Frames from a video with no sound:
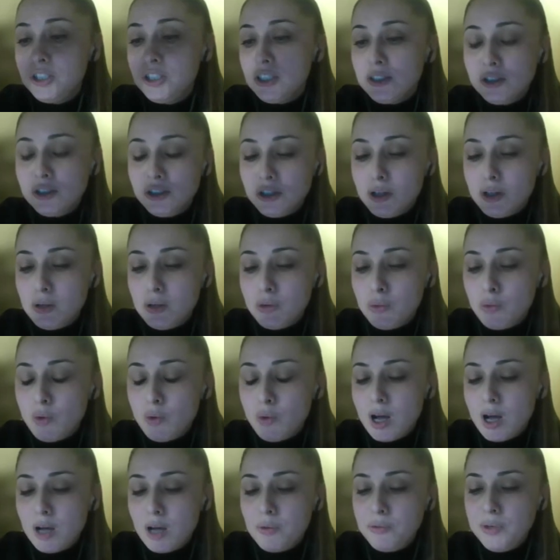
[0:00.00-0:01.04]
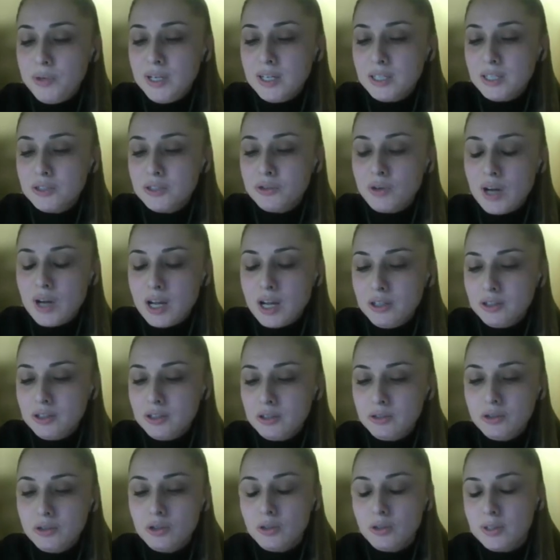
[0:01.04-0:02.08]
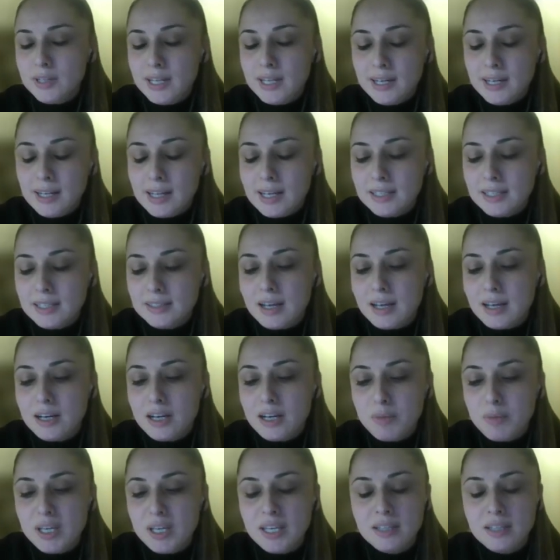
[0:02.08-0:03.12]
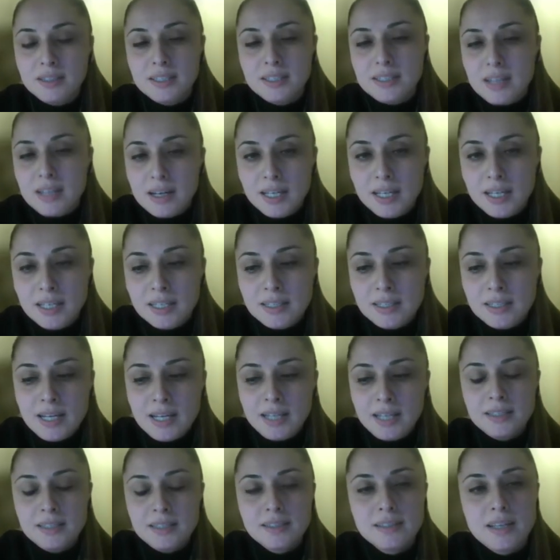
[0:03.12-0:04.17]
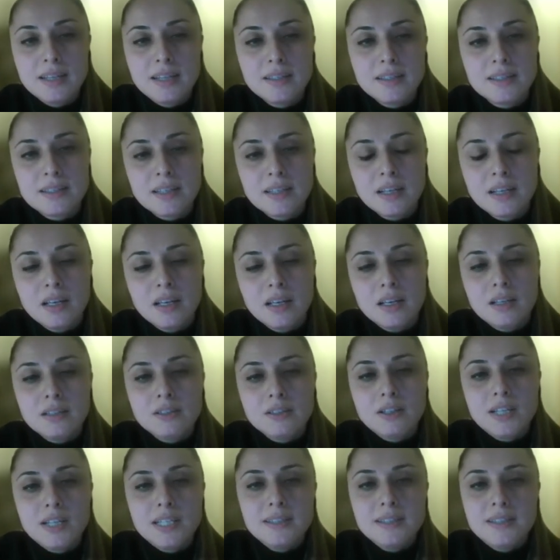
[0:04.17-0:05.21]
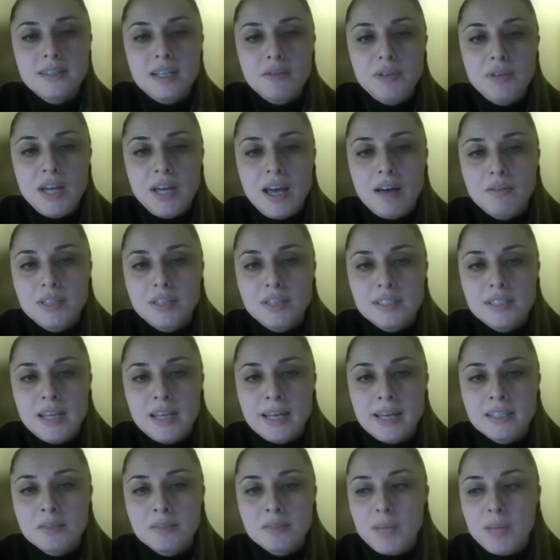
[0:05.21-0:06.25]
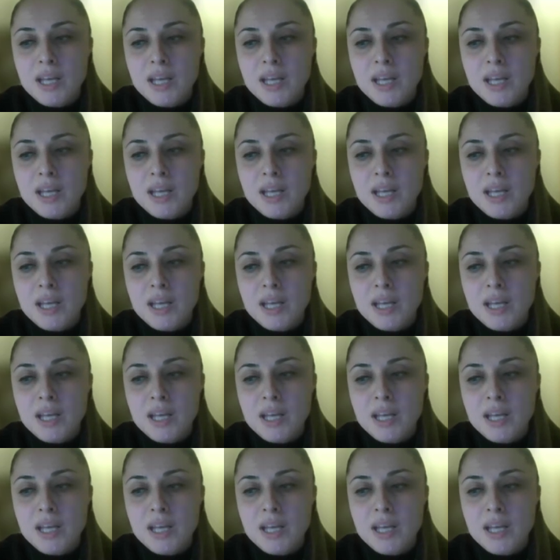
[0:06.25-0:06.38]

just show why we are trying to jointly analyze dynamic and static data sets. So let's say we have this X